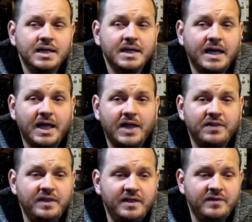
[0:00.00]

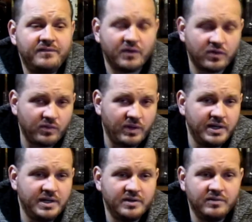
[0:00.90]
The first
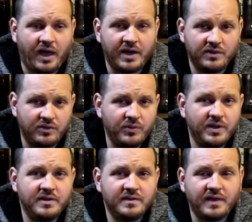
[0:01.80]
one out of the
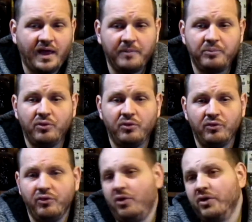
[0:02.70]
twins, I
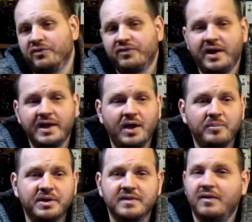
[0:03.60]
pulled all the fry out
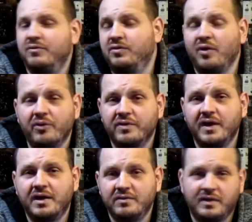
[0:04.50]
because I was so
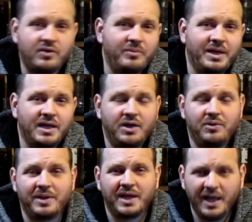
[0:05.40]
excited. I was like, oh my
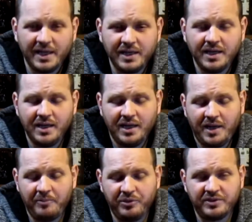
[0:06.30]
god,
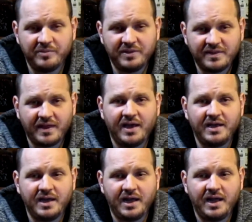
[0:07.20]
and put them
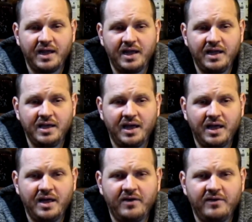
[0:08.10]
inside a
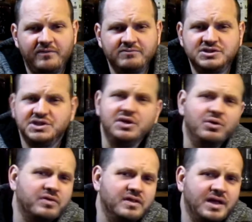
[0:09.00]

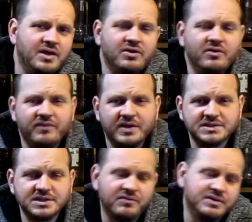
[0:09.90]
Cheetos container
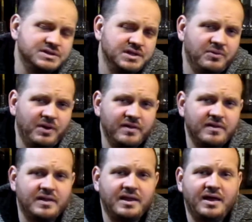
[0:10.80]
originally it was,
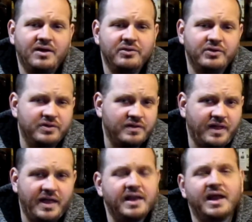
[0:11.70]
and now they're just
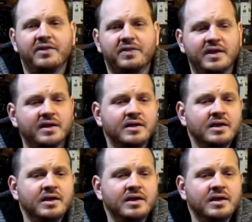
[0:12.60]
hanging out there.